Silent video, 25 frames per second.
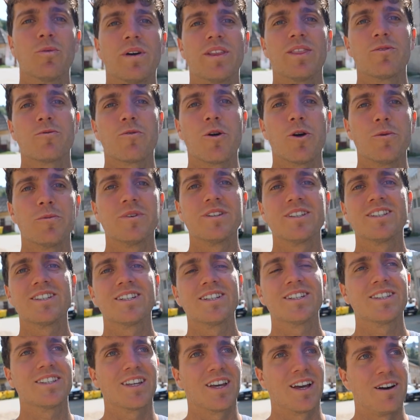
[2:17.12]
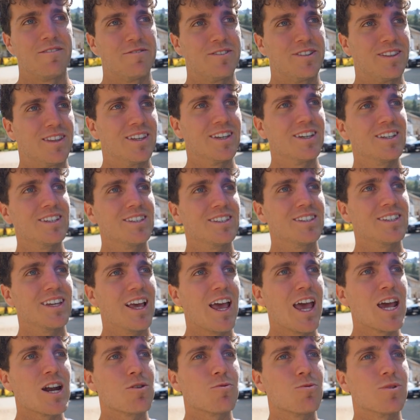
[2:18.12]
When the Romans discovered this,
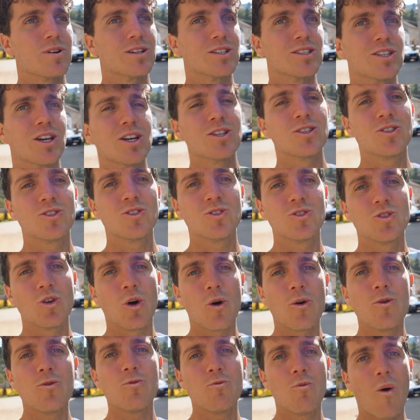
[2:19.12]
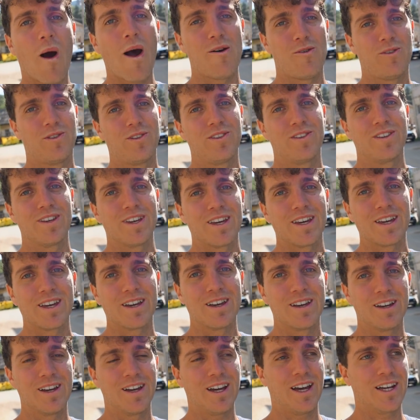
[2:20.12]
it was so
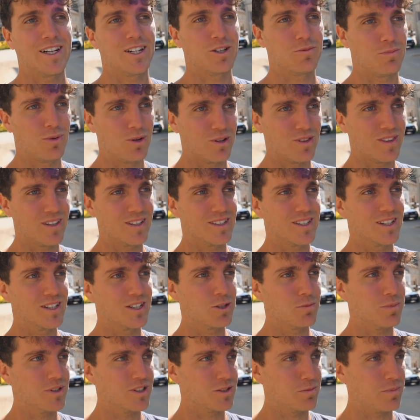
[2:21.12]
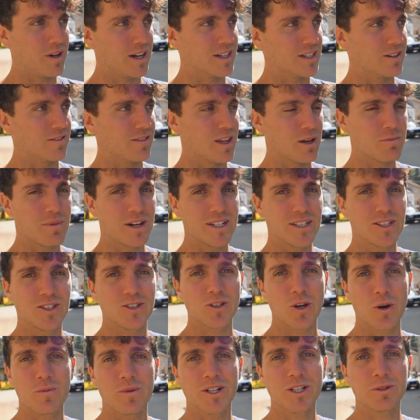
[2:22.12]
wealthy. And to put this into perspective, they made
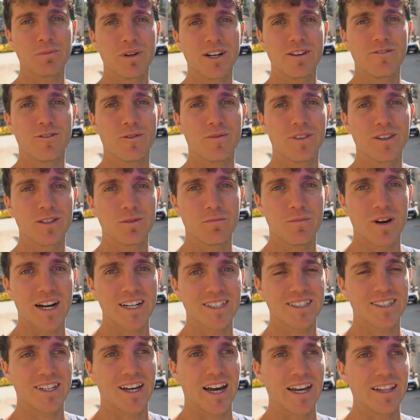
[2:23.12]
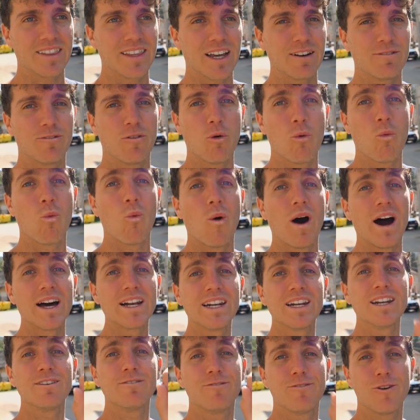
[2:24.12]
so much money from this mine site that for
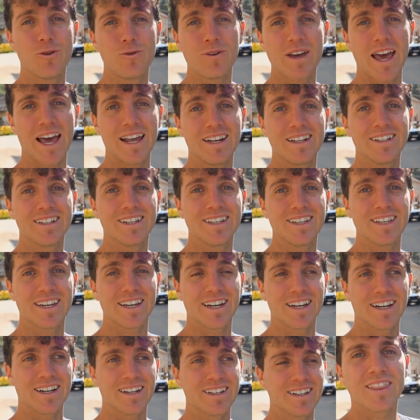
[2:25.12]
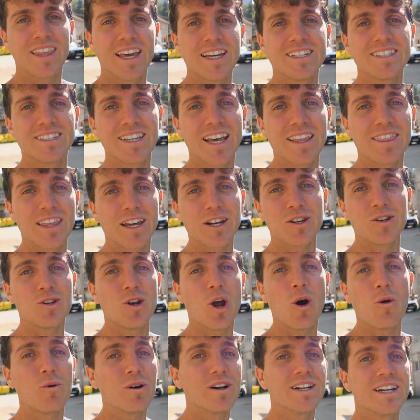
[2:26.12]
one full calendar year, they said that
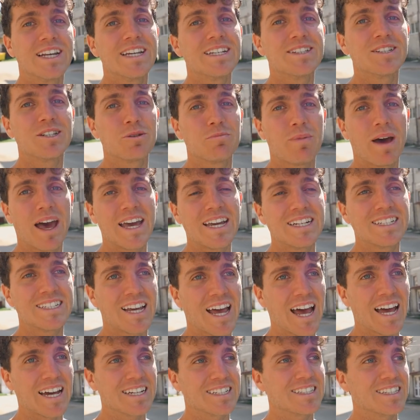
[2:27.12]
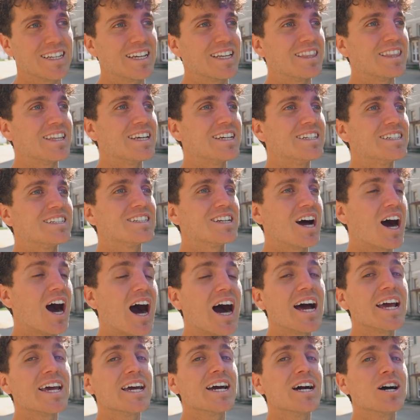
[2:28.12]
no one needs to pay tax in the
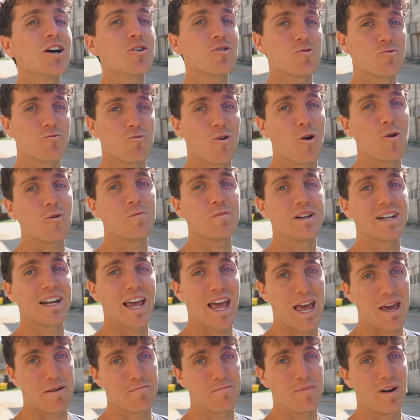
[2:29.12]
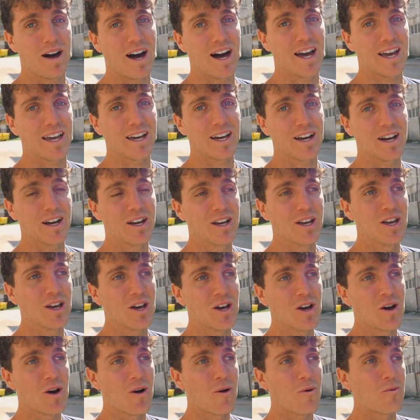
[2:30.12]
entire Roman Empire.
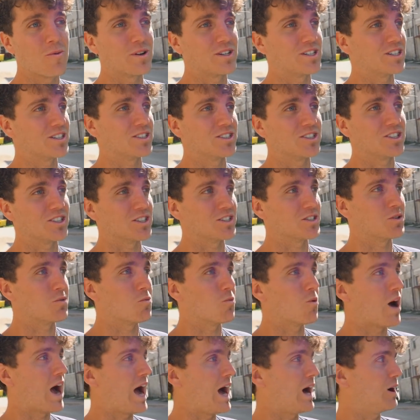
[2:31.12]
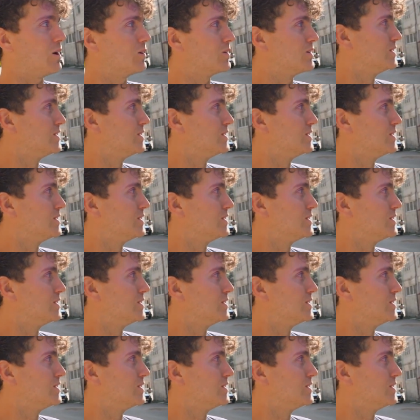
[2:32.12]
Which is just wow.